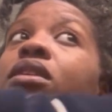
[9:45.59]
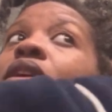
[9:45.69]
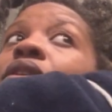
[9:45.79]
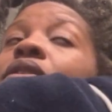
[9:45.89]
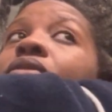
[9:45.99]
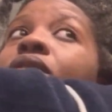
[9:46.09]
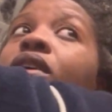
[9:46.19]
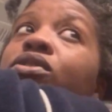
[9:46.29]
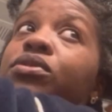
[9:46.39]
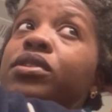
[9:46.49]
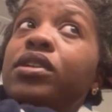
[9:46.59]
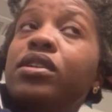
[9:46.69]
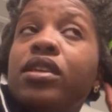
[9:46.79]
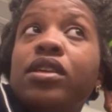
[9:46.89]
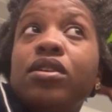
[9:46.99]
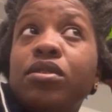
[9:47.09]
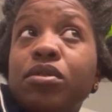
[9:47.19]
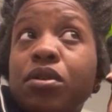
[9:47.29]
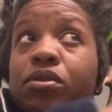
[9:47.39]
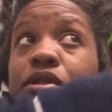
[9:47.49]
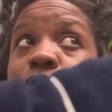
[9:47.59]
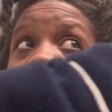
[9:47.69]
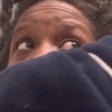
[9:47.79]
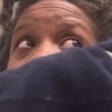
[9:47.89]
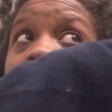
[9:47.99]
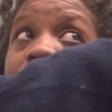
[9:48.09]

caring for natural hair. Like, oh, cold is better